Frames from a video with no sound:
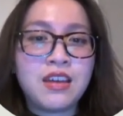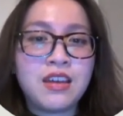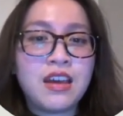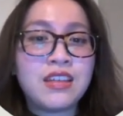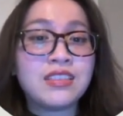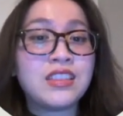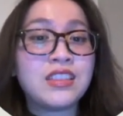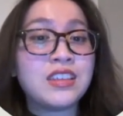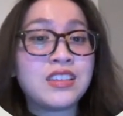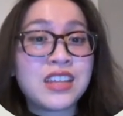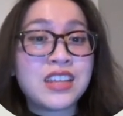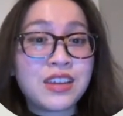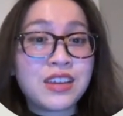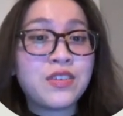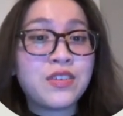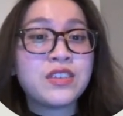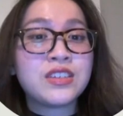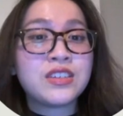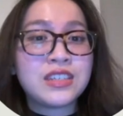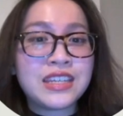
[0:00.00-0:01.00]
the
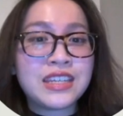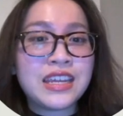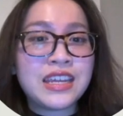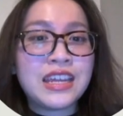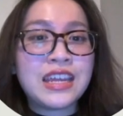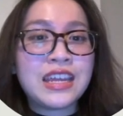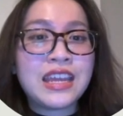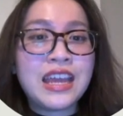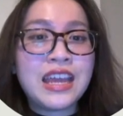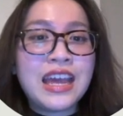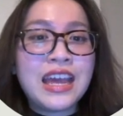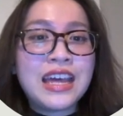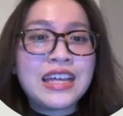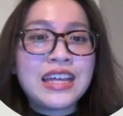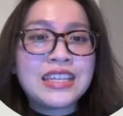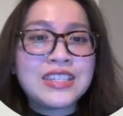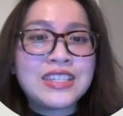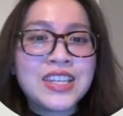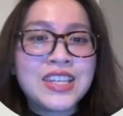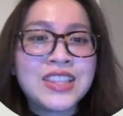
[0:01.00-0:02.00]
diversity
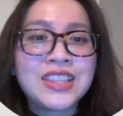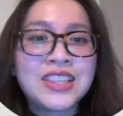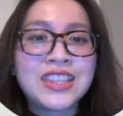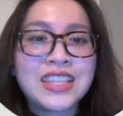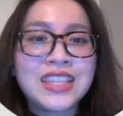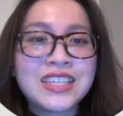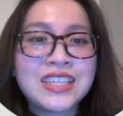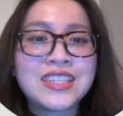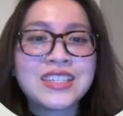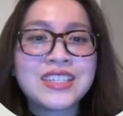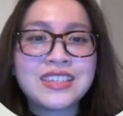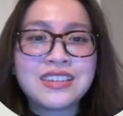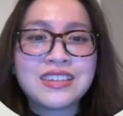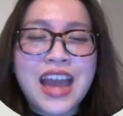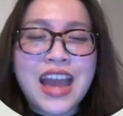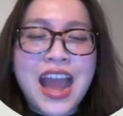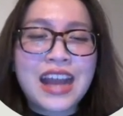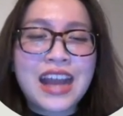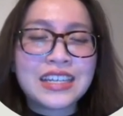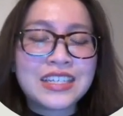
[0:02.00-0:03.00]
since this
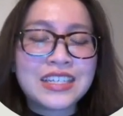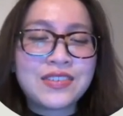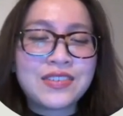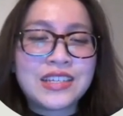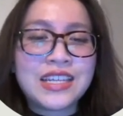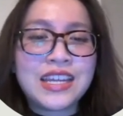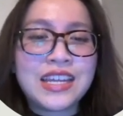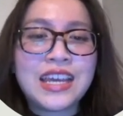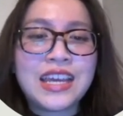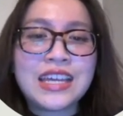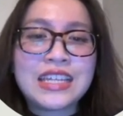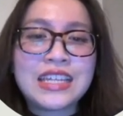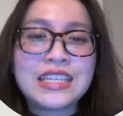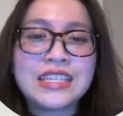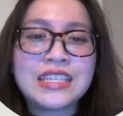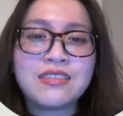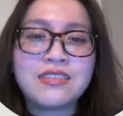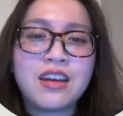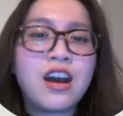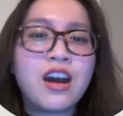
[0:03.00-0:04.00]
activity
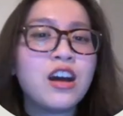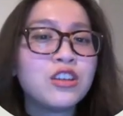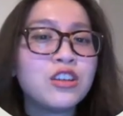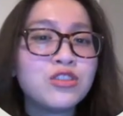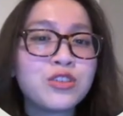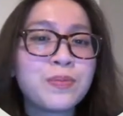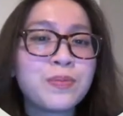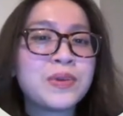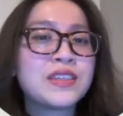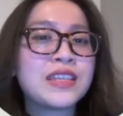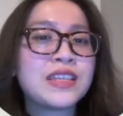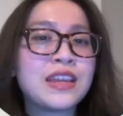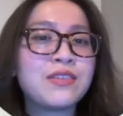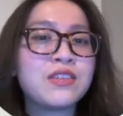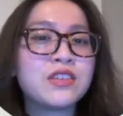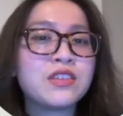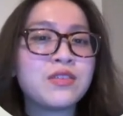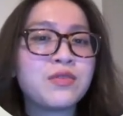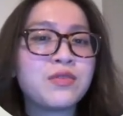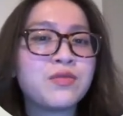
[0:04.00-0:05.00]
is
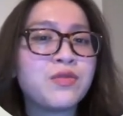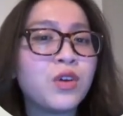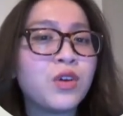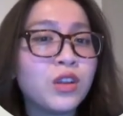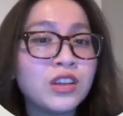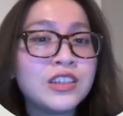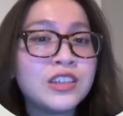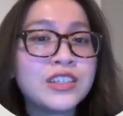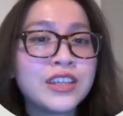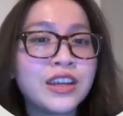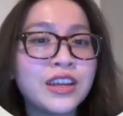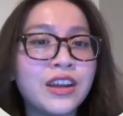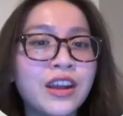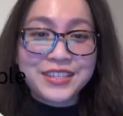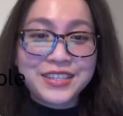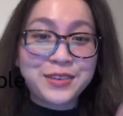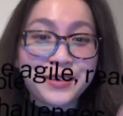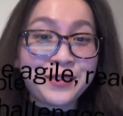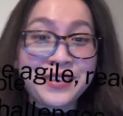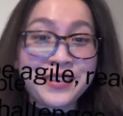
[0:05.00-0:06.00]
100% volunteer.
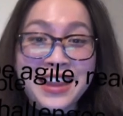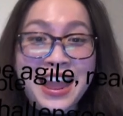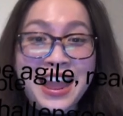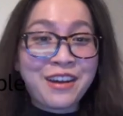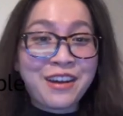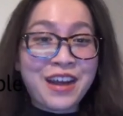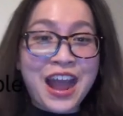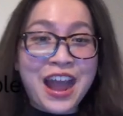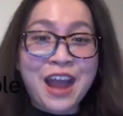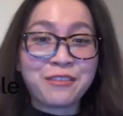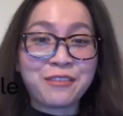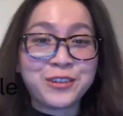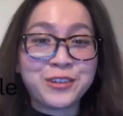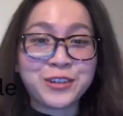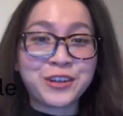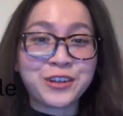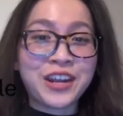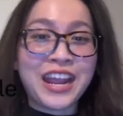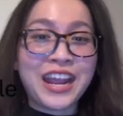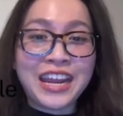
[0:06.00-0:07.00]
So now,
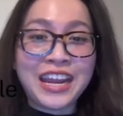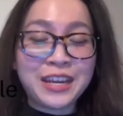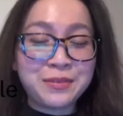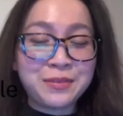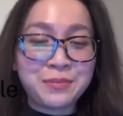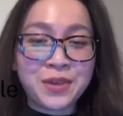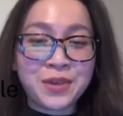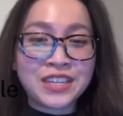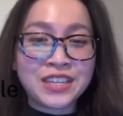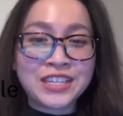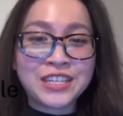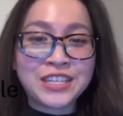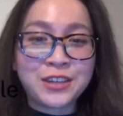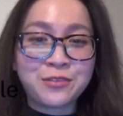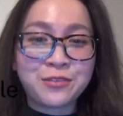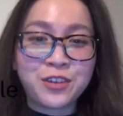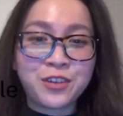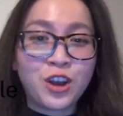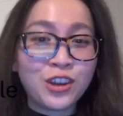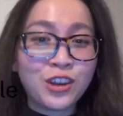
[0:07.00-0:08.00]
after 8 months
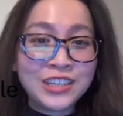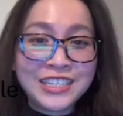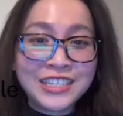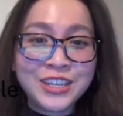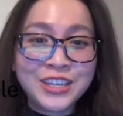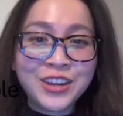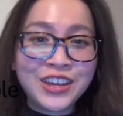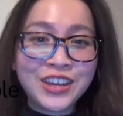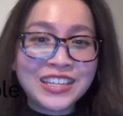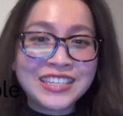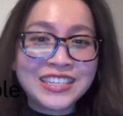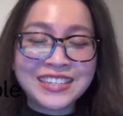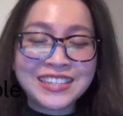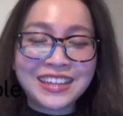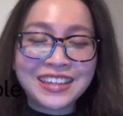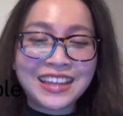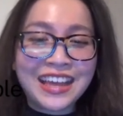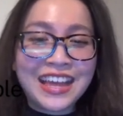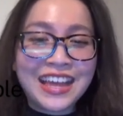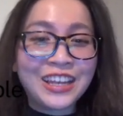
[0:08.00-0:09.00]
of continuous
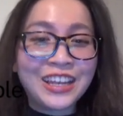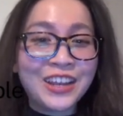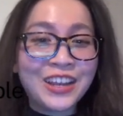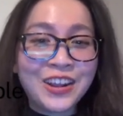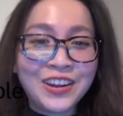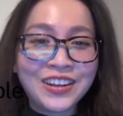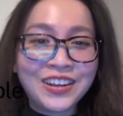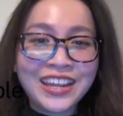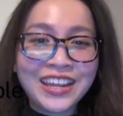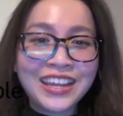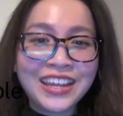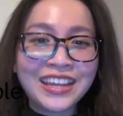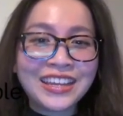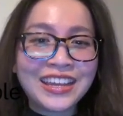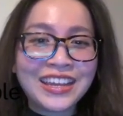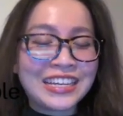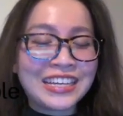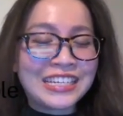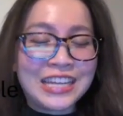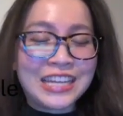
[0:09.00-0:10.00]
learning
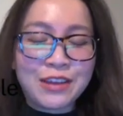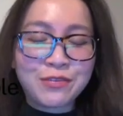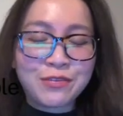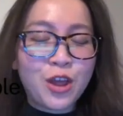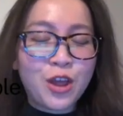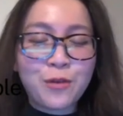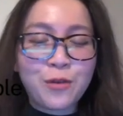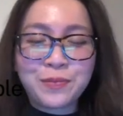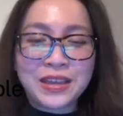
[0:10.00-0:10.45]
and developing